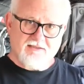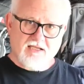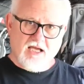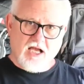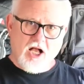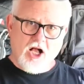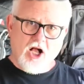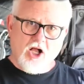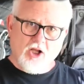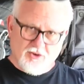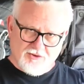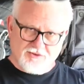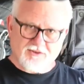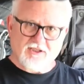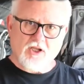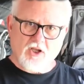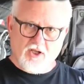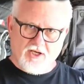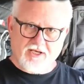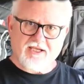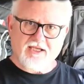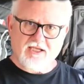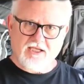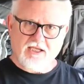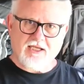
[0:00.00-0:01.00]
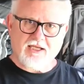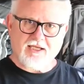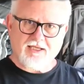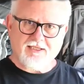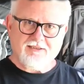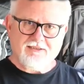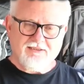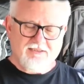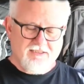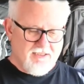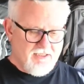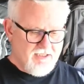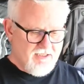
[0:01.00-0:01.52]
holds a lot of gear.
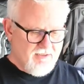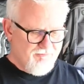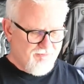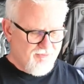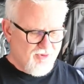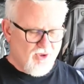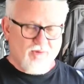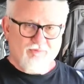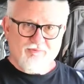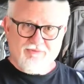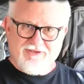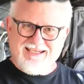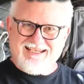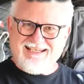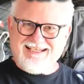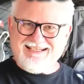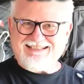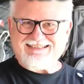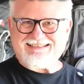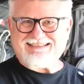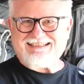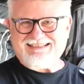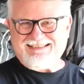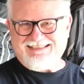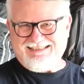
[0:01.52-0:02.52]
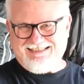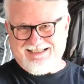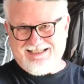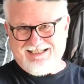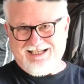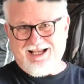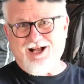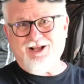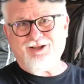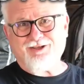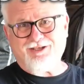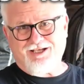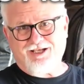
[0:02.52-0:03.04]
Problem is,
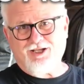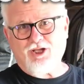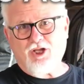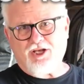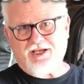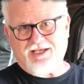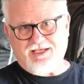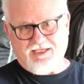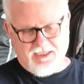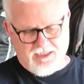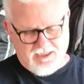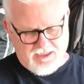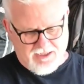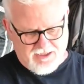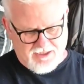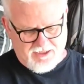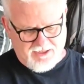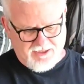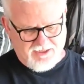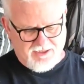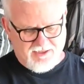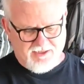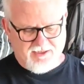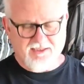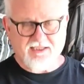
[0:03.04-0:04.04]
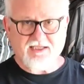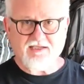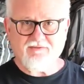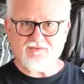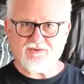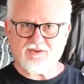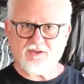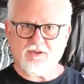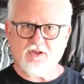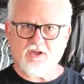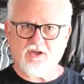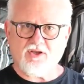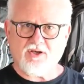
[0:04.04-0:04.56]
holding a lot of gear gives
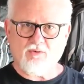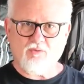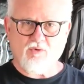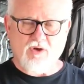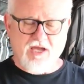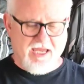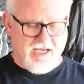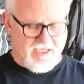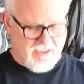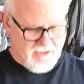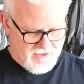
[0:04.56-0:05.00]
you a lot of weight,